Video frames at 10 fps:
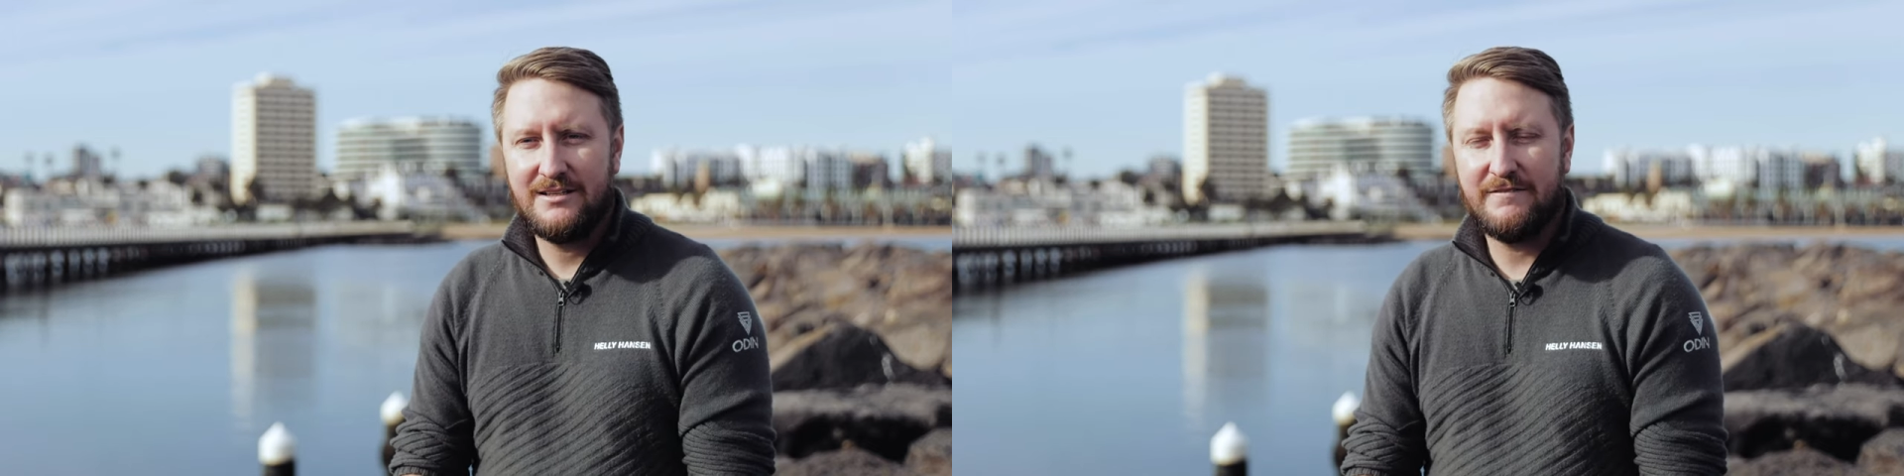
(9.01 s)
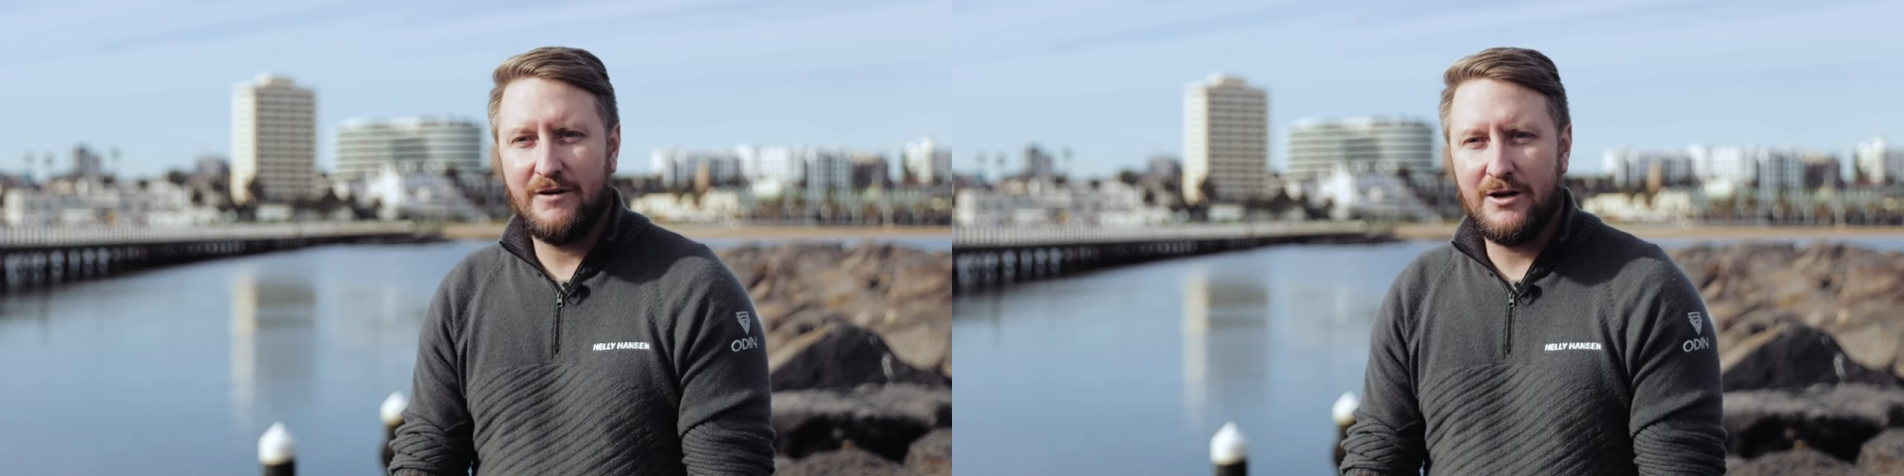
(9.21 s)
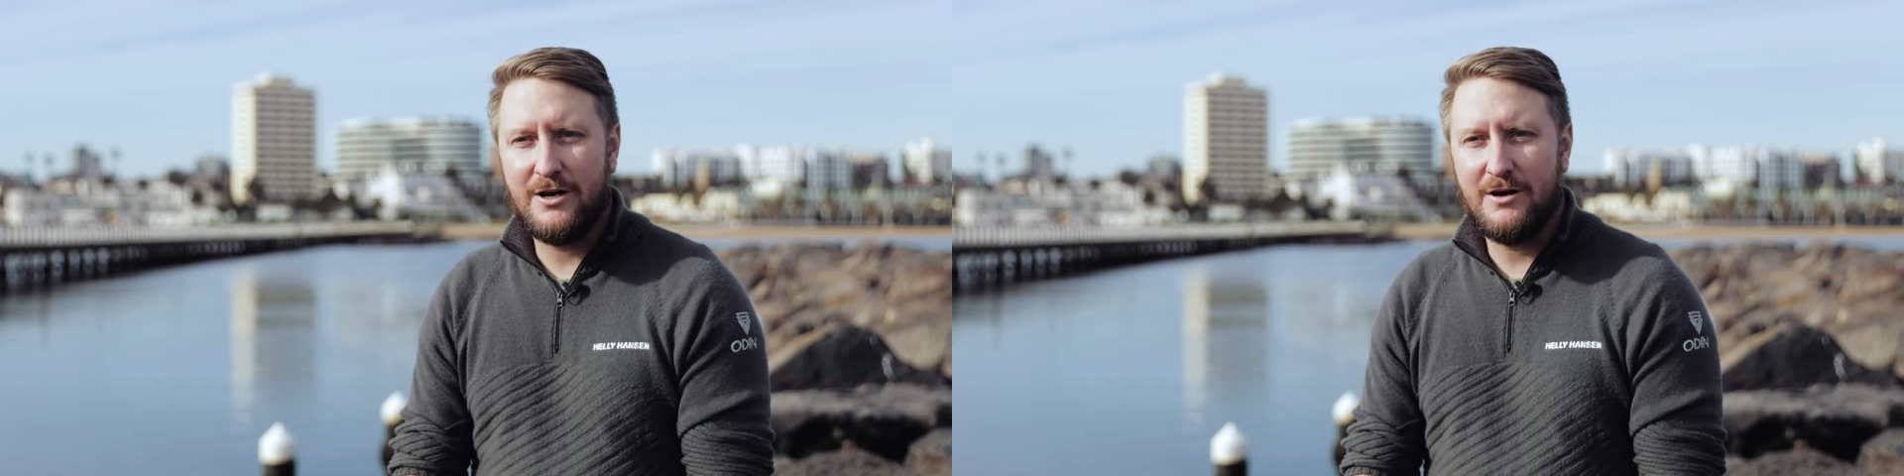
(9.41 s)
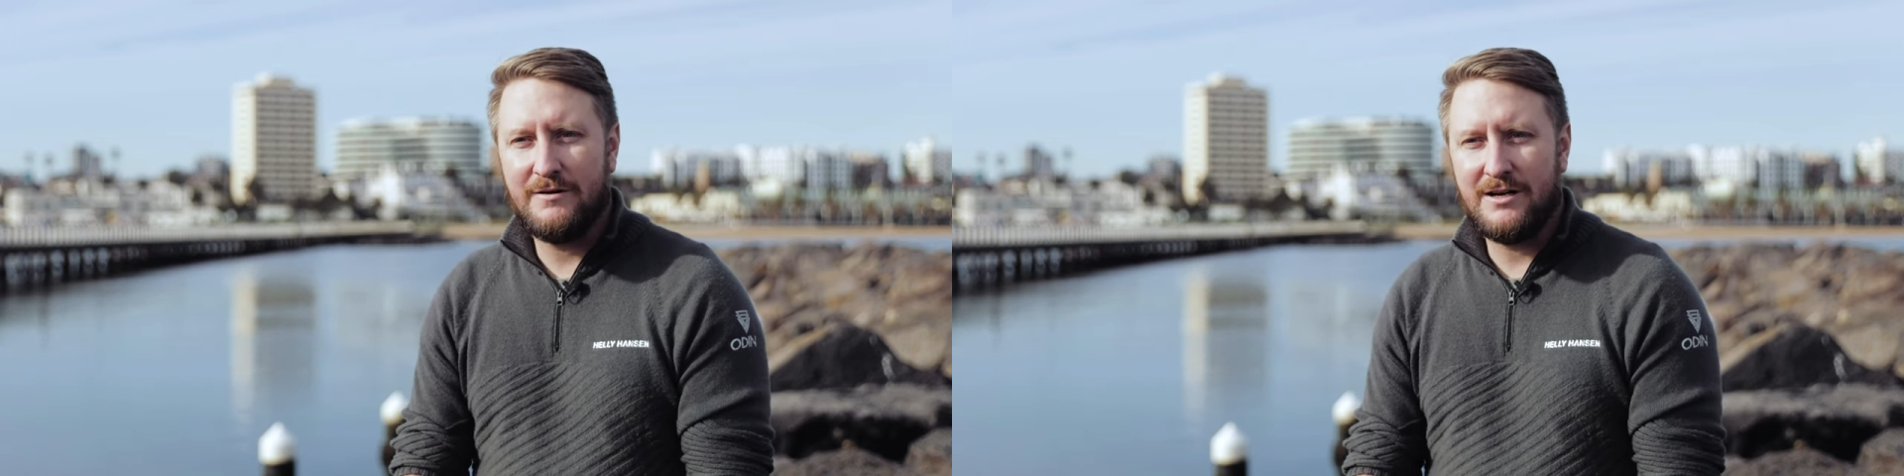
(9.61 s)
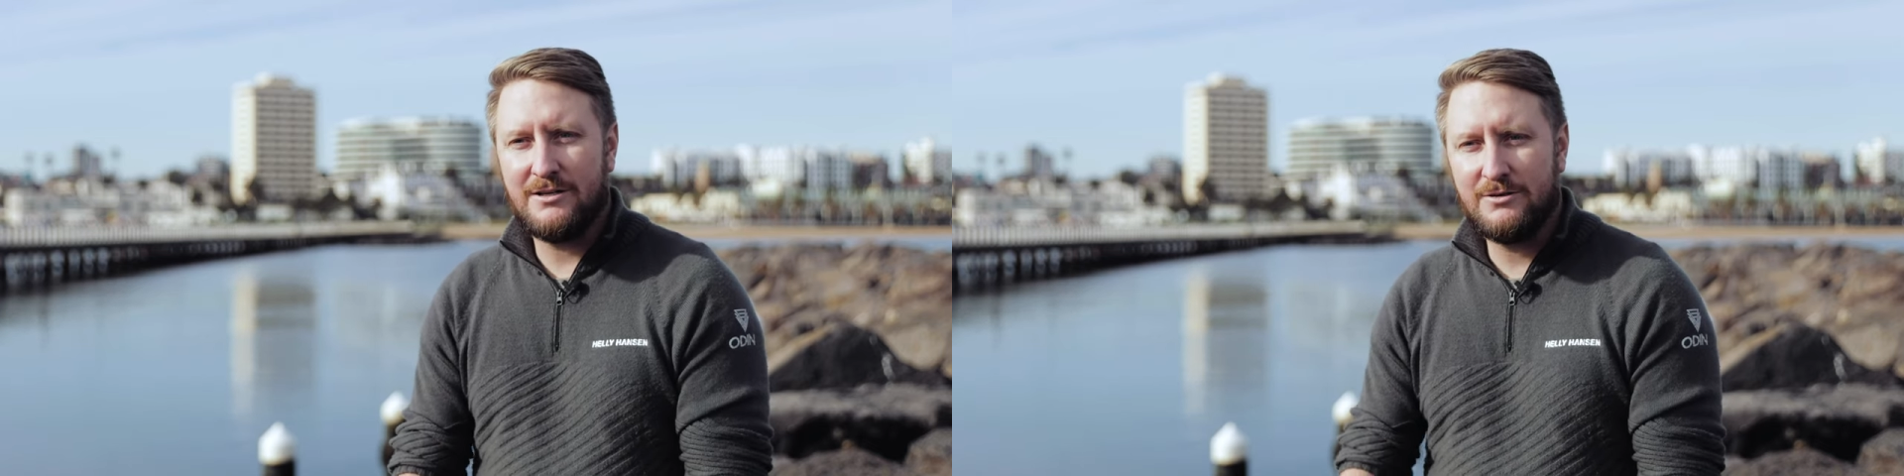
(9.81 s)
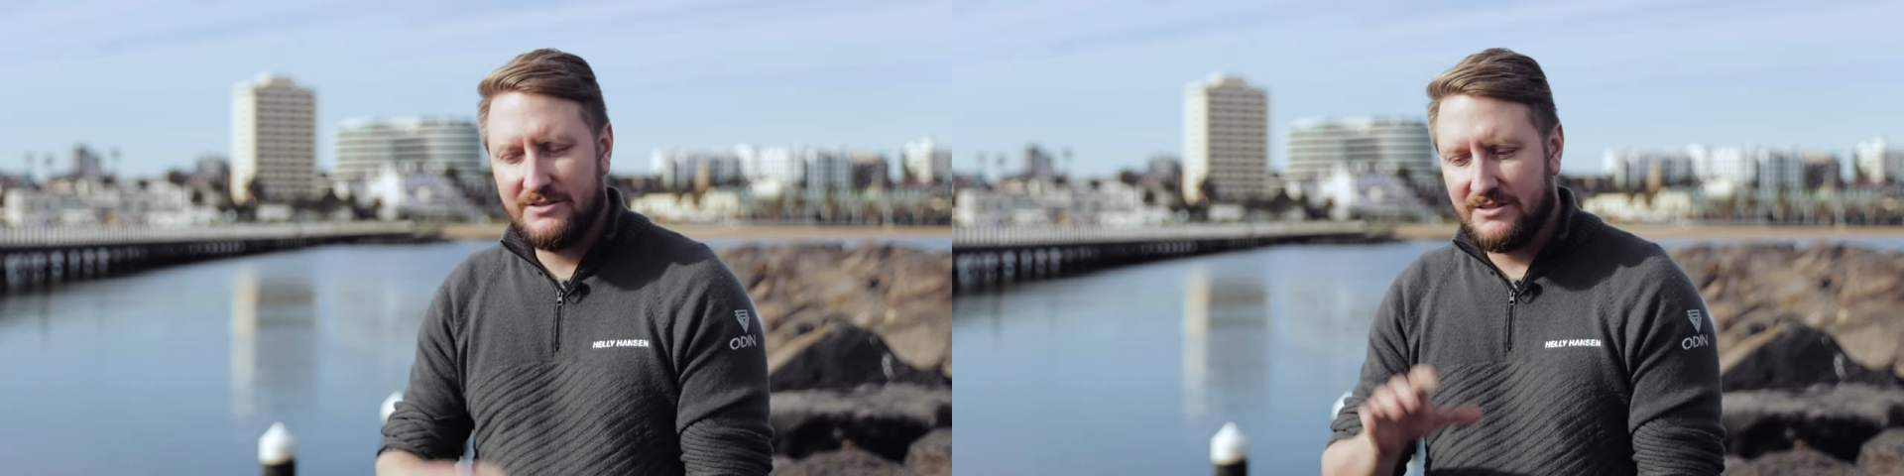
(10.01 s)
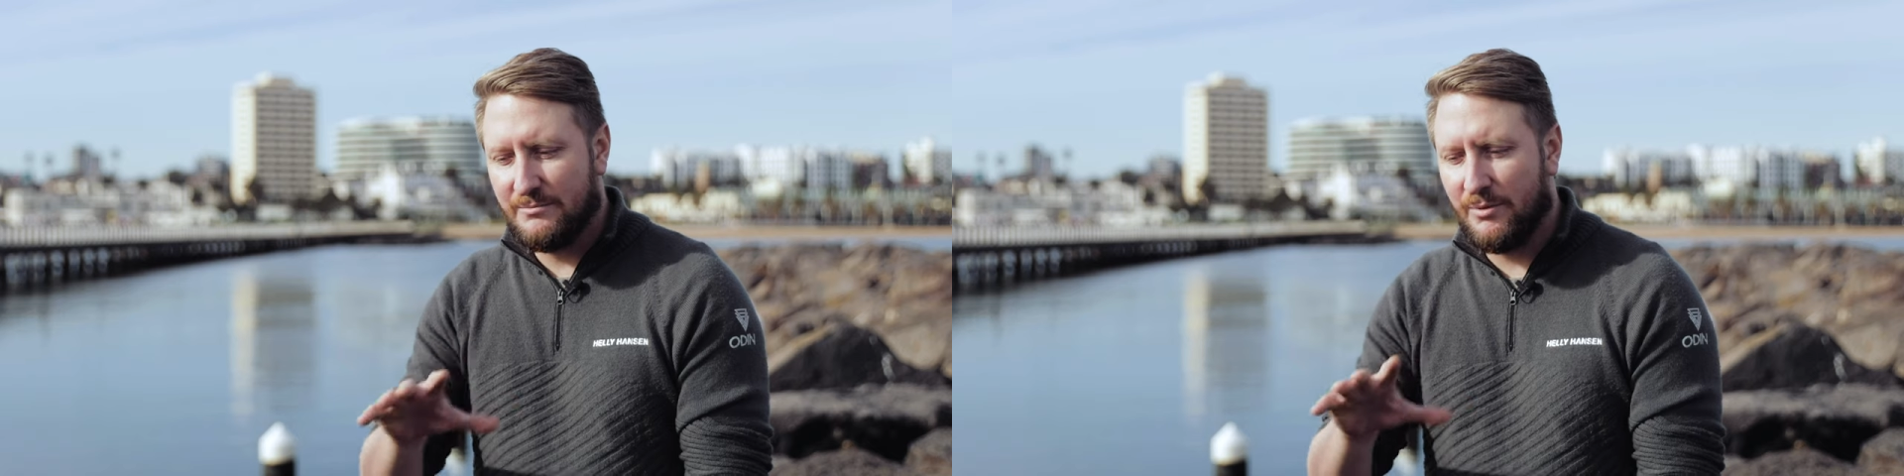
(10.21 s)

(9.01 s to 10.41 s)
the photo and I looked at the